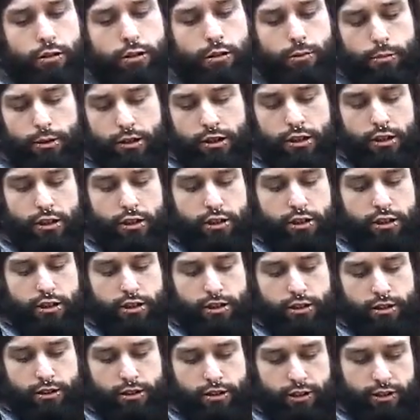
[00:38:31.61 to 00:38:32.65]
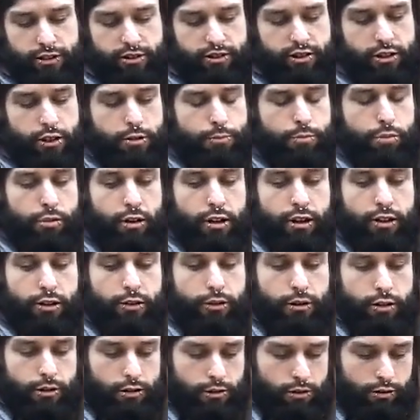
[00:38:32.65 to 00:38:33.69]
I'm a gun nut and I say it proud.